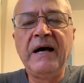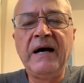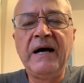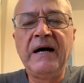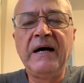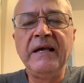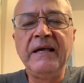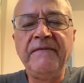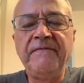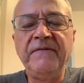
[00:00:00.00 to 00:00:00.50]

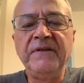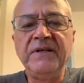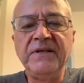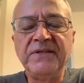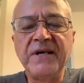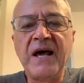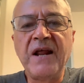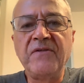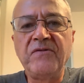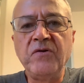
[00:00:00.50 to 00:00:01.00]
if we
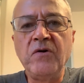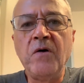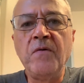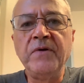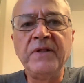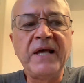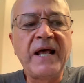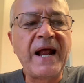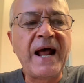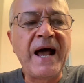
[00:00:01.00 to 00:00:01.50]
decided to go
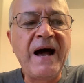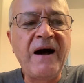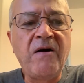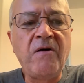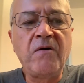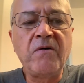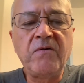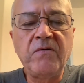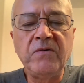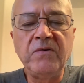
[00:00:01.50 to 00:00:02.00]
with that
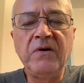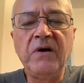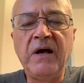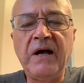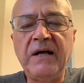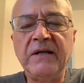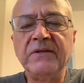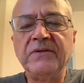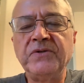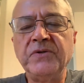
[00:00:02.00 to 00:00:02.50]
hour
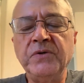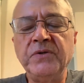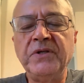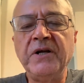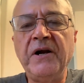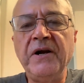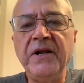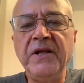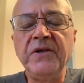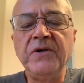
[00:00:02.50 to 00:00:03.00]
to
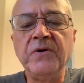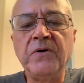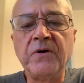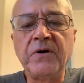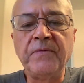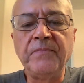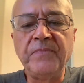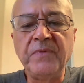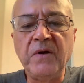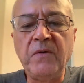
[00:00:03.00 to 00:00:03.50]
turn in
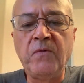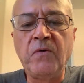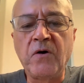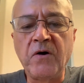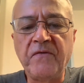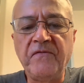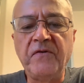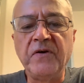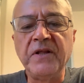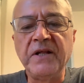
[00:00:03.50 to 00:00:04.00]
your
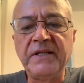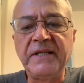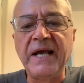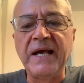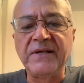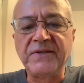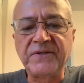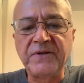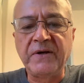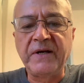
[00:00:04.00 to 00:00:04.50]
work for the
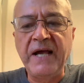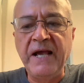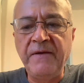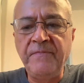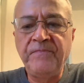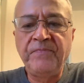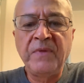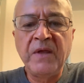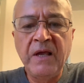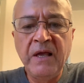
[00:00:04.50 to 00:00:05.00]
test, okay?
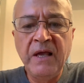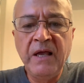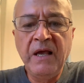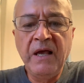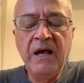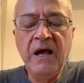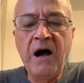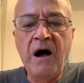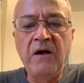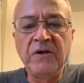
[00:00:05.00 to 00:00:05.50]

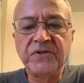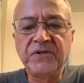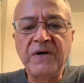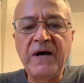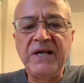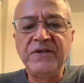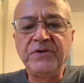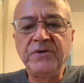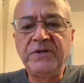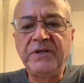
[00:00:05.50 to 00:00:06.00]
Also,
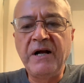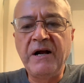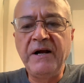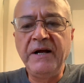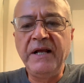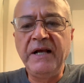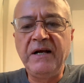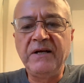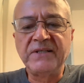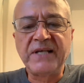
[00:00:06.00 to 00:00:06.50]
as you turn
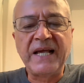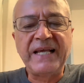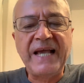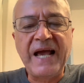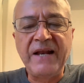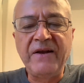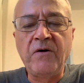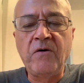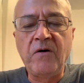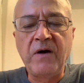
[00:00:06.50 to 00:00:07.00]
in, because I
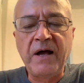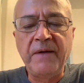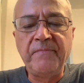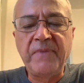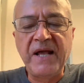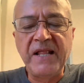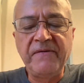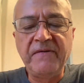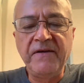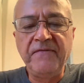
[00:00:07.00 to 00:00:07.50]
can't know, and
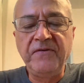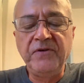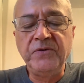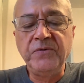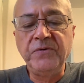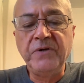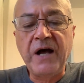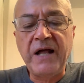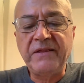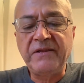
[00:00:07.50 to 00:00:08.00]
by the way, if you
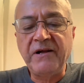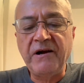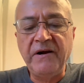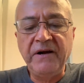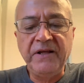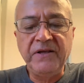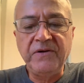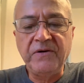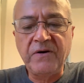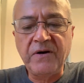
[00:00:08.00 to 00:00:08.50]
do not
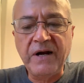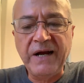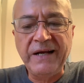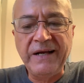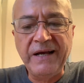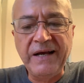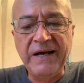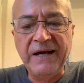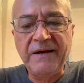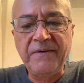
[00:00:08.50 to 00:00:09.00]
turn in
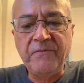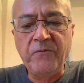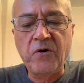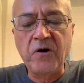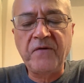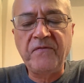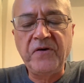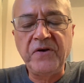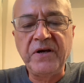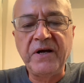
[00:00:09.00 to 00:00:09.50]
your
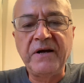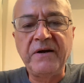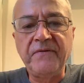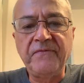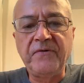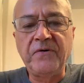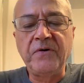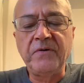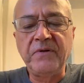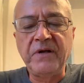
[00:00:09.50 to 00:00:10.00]
work
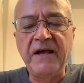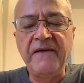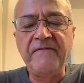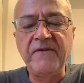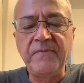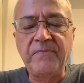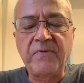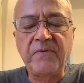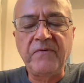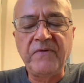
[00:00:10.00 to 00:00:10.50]
for
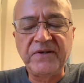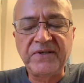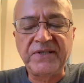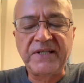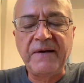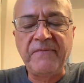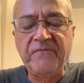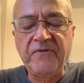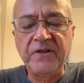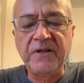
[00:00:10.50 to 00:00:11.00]
every
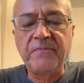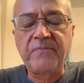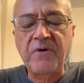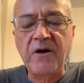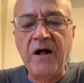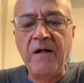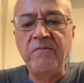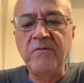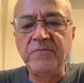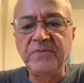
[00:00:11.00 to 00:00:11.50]
step for the
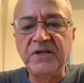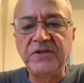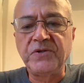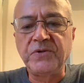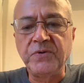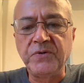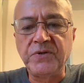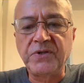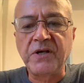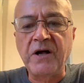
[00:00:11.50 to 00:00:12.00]
problem that
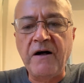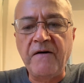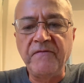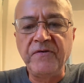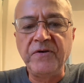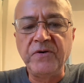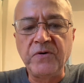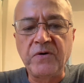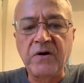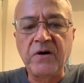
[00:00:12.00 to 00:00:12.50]
you solve
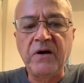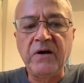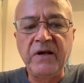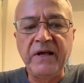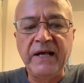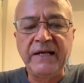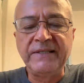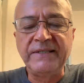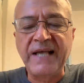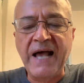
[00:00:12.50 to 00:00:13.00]
in your
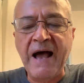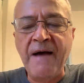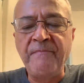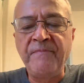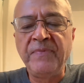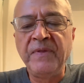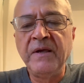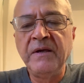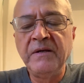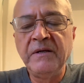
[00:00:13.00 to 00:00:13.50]
exam,
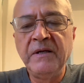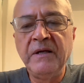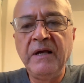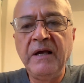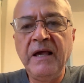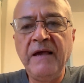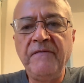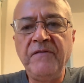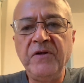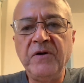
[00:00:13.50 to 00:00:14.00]

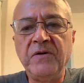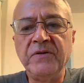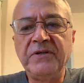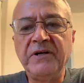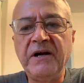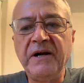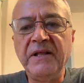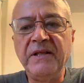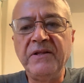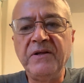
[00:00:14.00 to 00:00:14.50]
if you don't
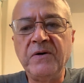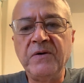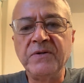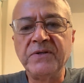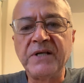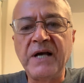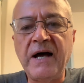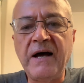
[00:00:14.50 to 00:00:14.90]
turn in those